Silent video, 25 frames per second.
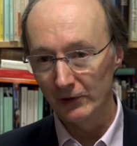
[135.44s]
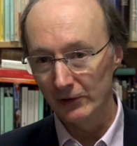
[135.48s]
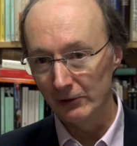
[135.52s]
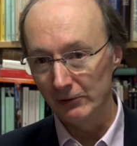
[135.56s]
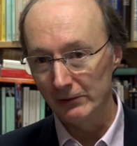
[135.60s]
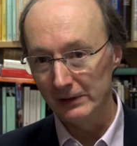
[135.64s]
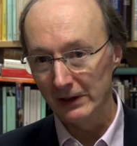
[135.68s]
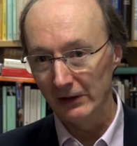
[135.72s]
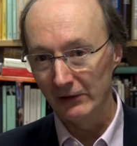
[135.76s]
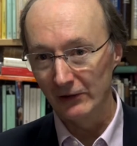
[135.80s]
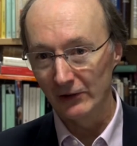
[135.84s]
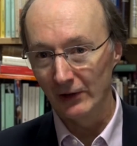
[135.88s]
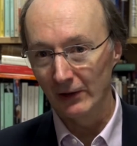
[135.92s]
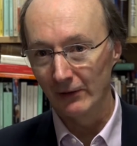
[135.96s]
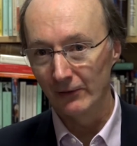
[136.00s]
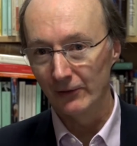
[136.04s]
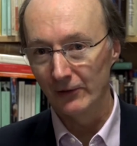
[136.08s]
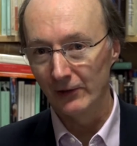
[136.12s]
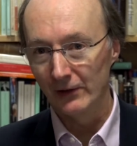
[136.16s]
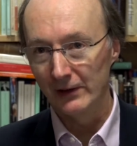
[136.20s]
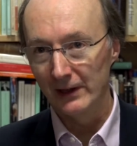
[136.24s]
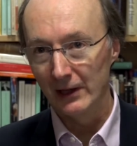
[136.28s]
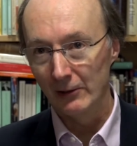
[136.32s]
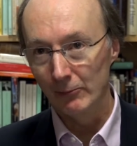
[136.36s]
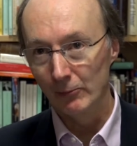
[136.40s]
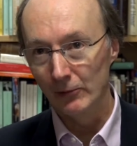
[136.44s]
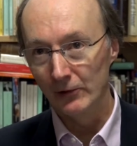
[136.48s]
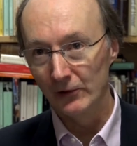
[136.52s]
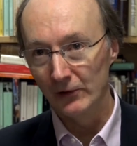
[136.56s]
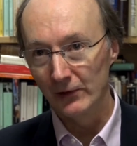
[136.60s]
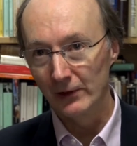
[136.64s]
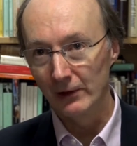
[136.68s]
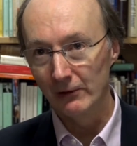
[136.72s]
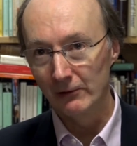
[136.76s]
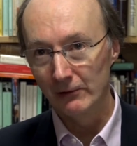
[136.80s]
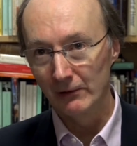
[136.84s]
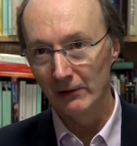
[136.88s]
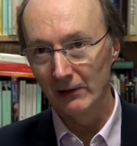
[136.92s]
2 years after the Edward
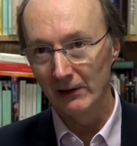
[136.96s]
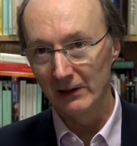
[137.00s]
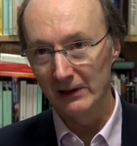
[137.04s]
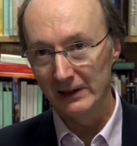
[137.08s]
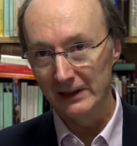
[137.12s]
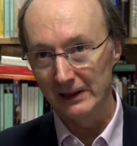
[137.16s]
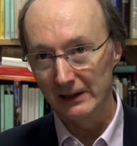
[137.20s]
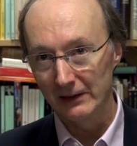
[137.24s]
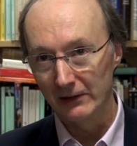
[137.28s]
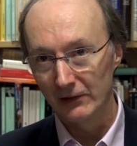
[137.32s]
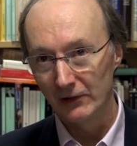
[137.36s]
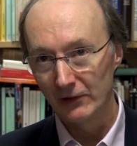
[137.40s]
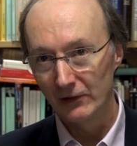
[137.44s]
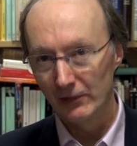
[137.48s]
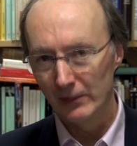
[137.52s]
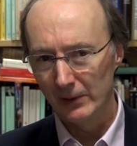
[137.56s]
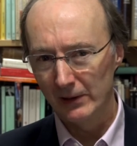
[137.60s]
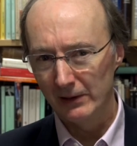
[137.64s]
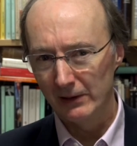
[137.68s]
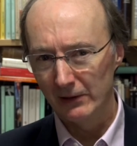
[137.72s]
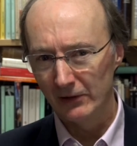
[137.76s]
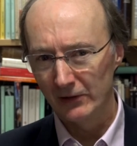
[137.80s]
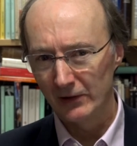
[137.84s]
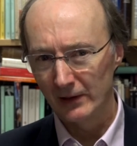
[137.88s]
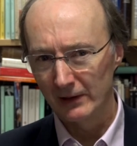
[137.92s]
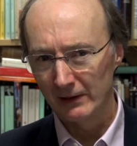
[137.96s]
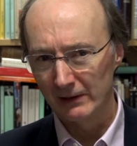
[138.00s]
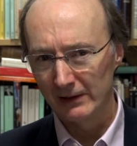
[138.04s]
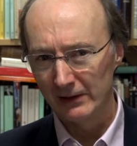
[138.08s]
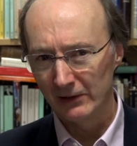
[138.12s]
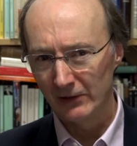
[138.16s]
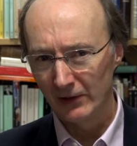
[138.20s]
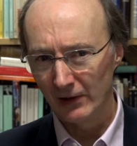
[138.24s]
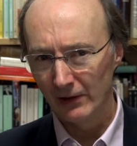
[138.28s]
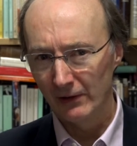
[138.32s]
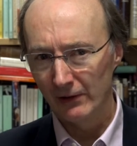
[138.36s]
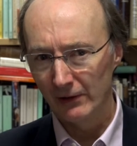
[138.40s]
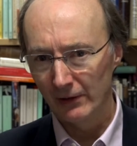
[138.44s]
Snowden leaks, but it suddenly
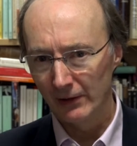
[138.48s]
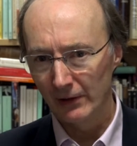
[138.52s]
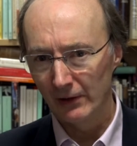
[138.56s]
turned